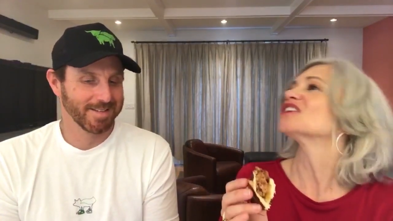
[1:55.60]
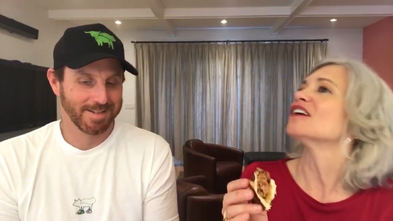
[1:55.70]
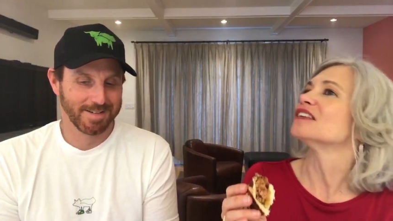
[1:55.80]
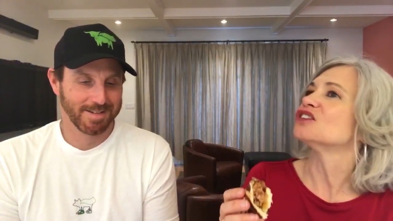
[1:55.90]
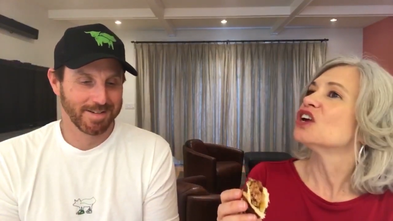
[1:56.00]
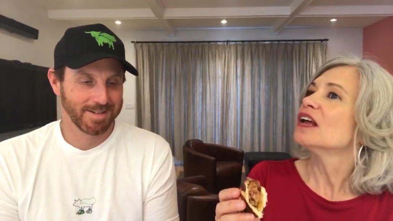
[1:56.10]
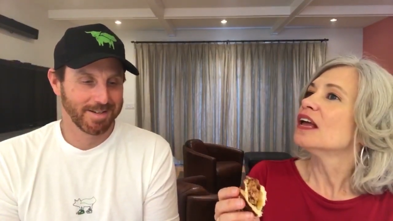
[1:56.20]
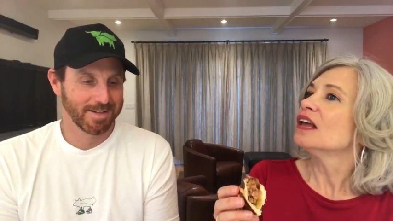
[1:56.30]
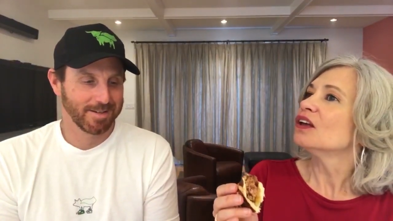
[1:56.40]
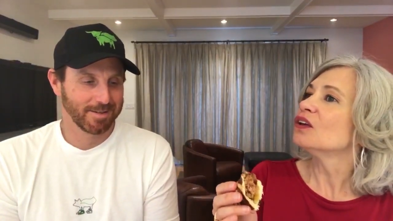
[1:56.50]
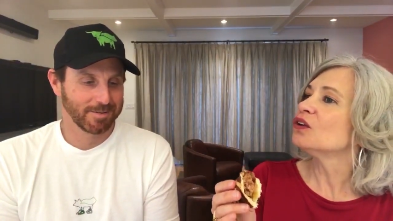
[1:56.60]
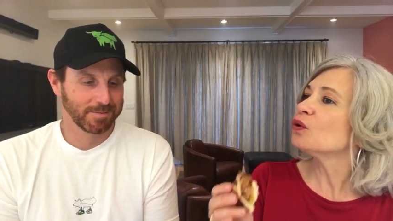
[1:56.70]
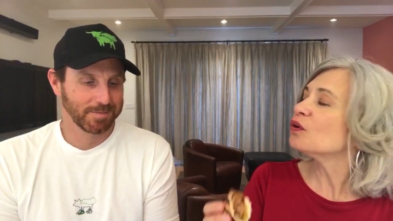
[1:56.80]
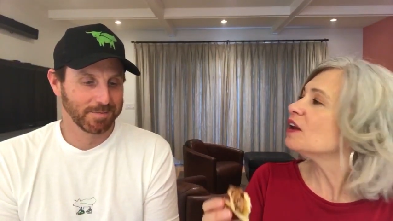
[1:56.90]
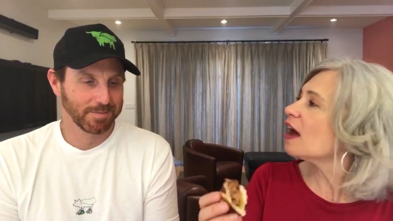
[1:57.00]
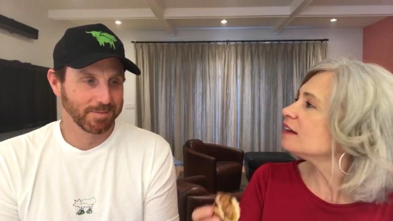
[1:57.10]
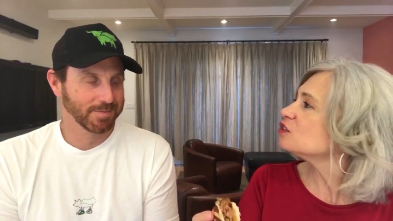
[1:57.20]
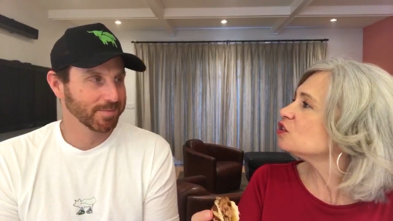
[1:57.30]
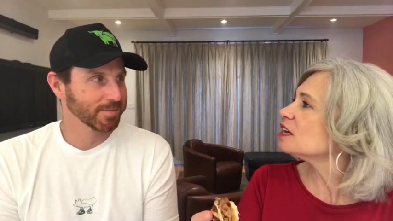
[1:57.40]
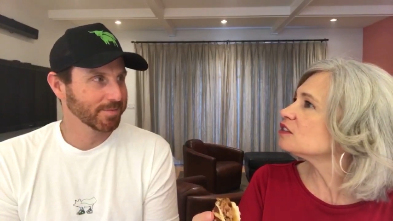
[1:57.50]
Speaker 1: had the sausage. You're
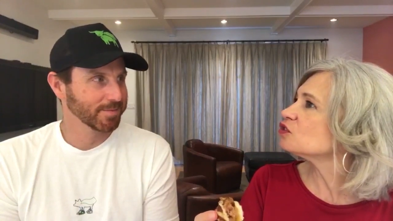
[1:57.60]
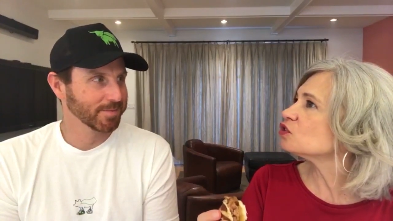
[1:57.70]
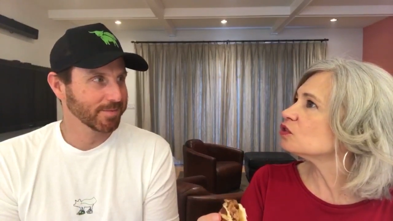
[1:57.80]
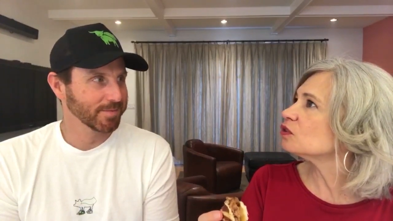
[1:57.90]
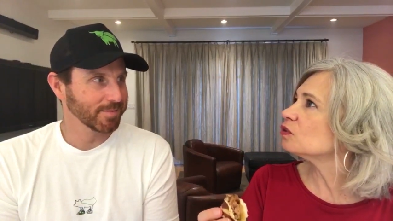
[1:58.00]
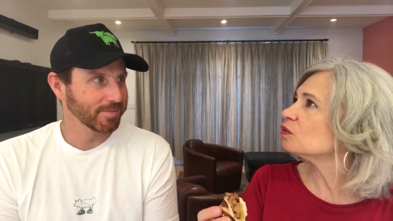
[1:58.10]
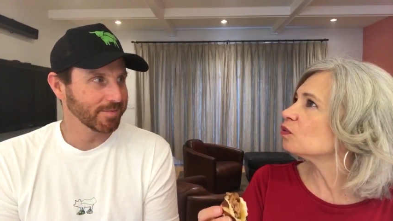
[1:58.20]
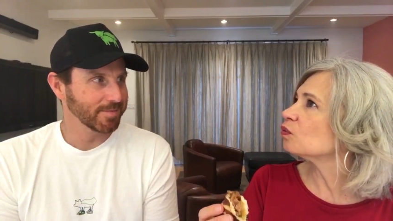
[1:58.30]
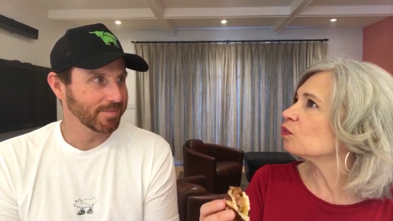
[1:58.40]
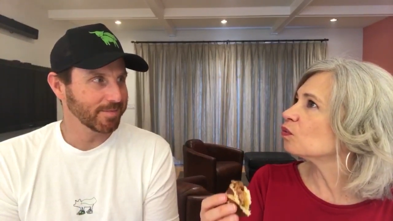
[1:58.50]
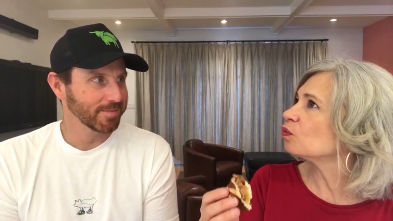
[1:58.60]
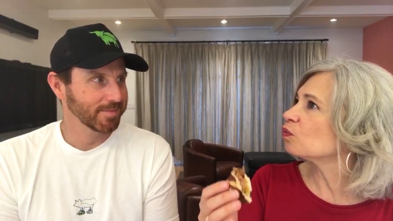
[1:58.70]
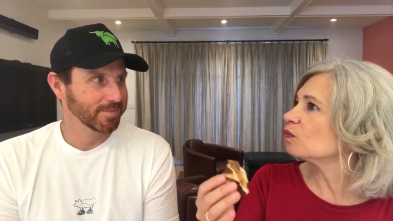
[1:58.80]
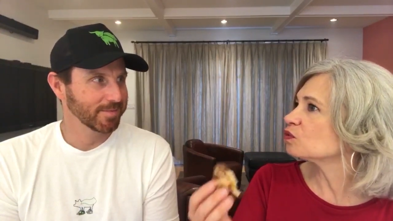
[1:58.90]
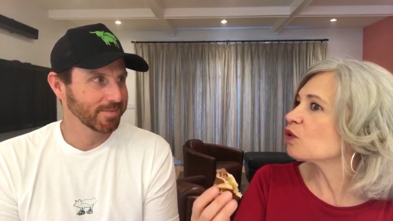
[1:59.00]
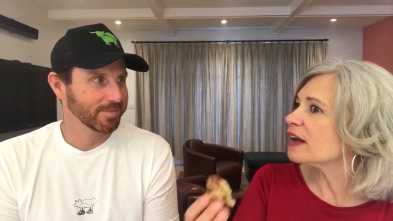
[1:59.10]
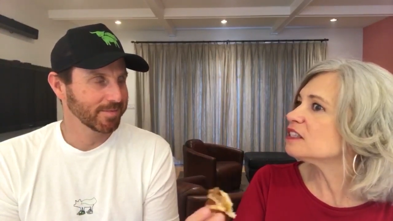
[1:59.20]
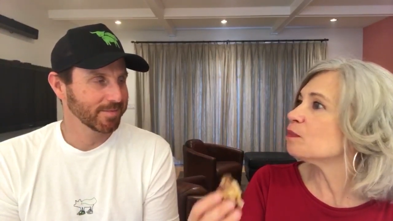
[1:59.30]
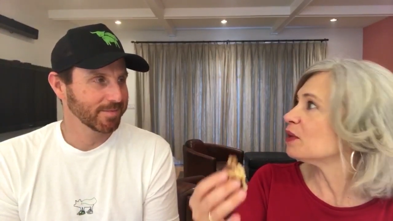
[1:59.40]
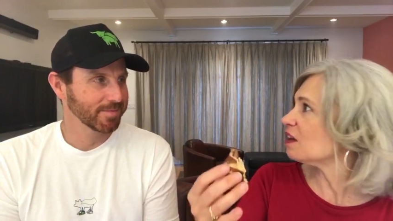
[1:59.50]
not just
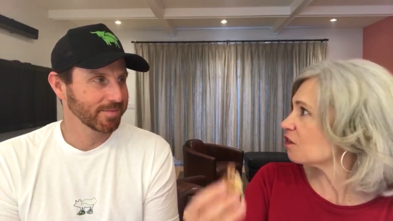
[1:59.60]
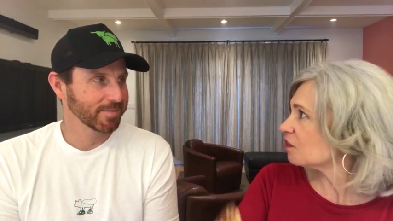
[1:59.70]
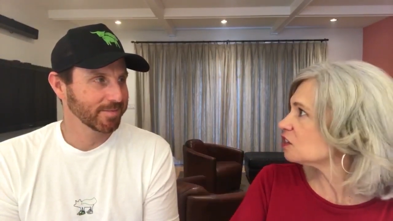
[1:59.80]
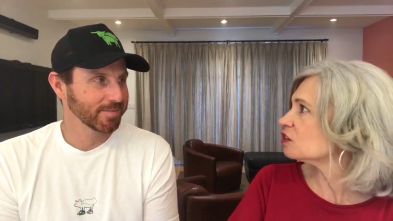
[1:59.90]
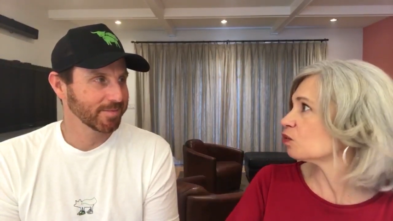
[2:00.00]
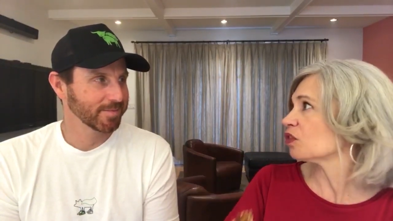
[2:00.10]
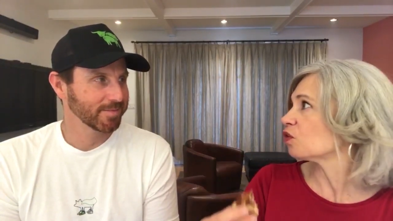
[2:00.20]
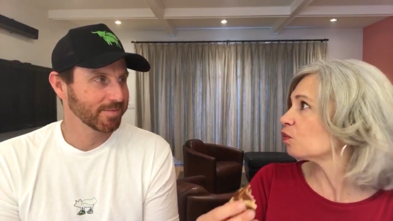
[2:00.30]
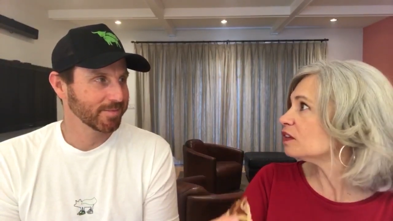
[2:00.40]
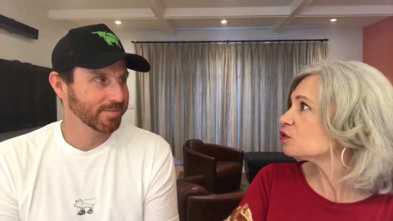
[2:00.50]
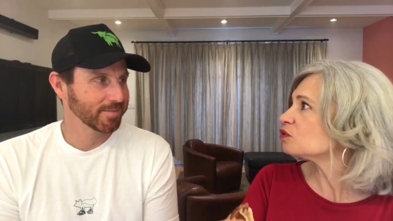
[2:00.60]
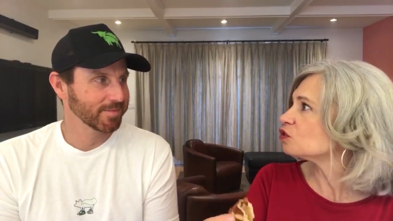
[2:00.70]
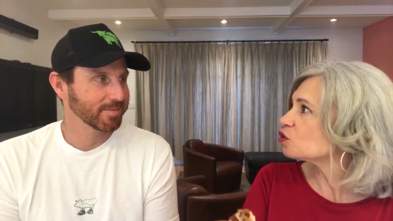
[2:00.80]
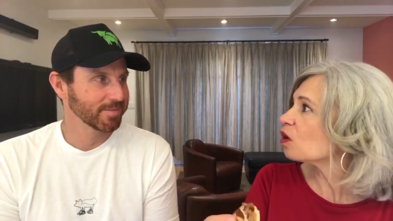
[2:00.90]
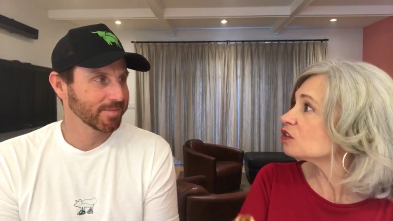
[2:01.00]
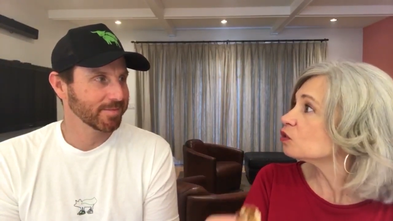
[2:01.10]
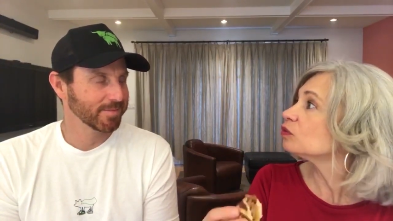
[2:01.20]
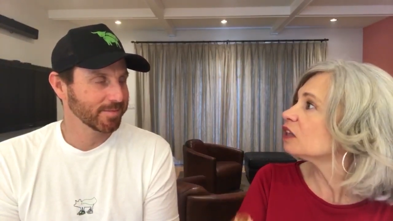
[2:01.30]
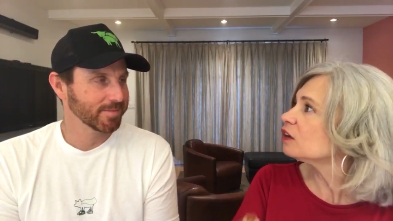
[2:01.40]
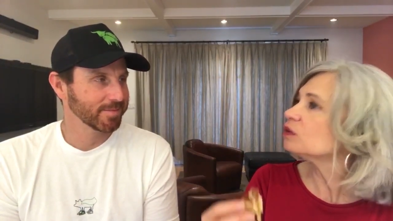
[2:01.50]
trying to be efficient with your resources, you're
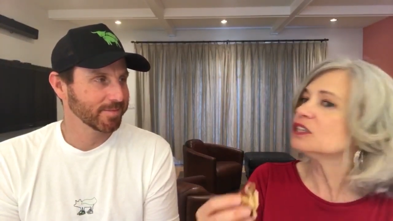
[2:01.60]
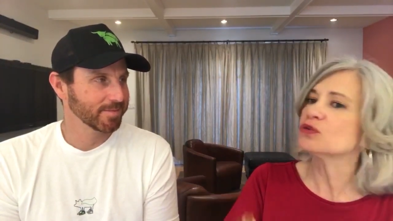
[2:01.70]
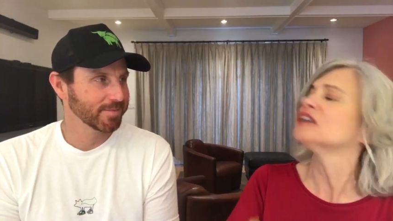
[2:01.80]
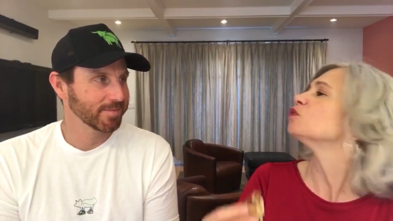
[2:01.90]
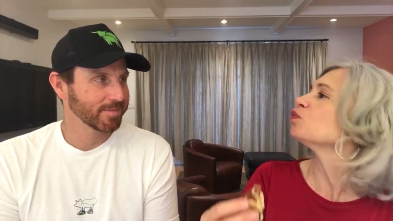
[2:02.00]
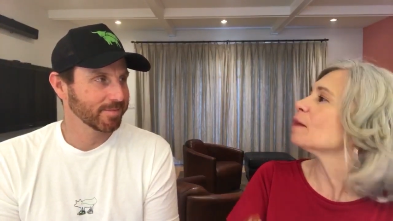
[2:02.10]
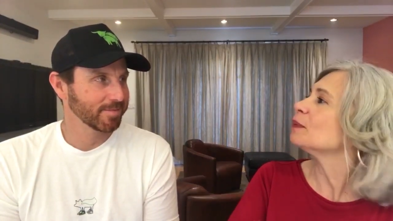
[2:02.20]
also literally trying to